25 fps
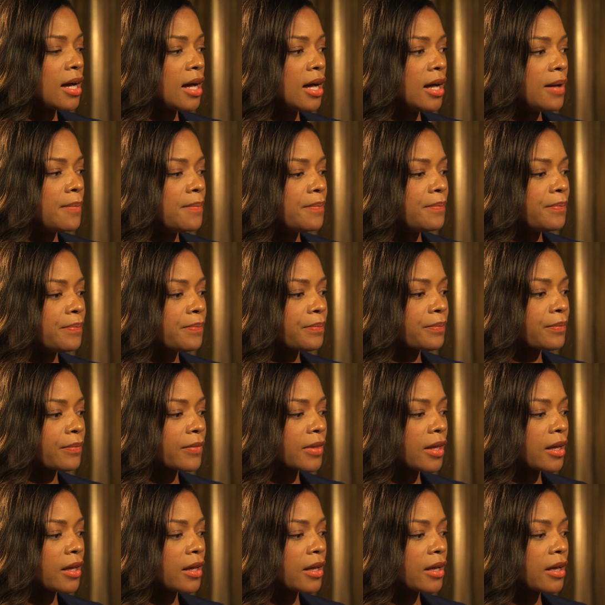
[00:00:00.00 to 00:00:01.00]
um,
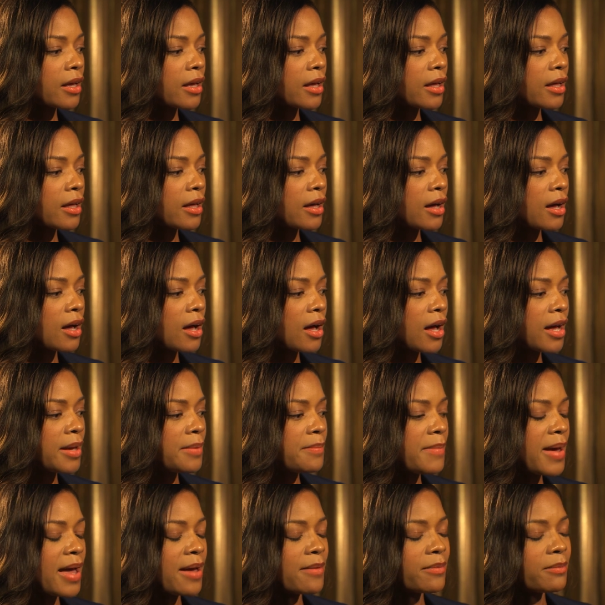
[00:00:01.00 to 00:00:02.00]
i
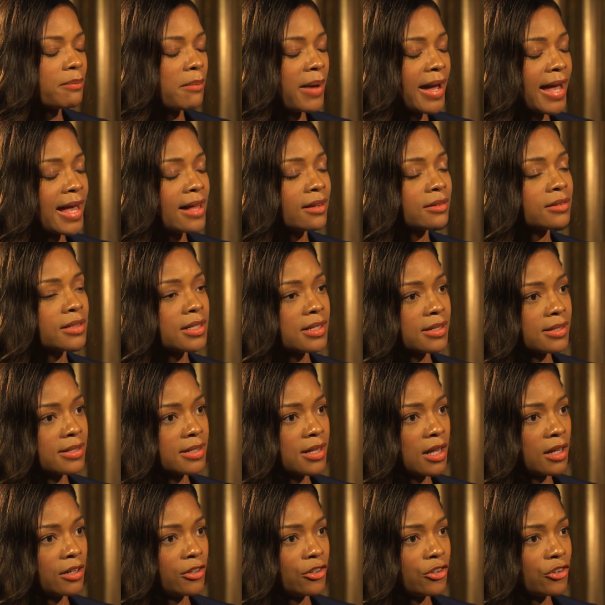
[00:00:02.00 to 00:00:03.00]
met my eldest
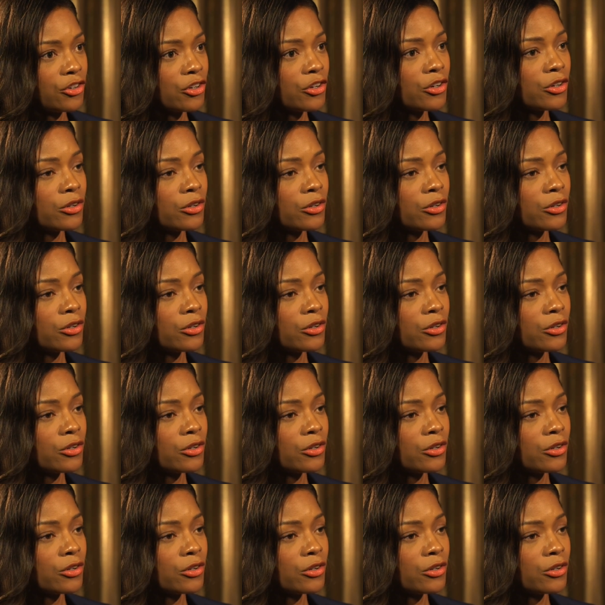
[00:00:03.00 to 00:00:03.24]
son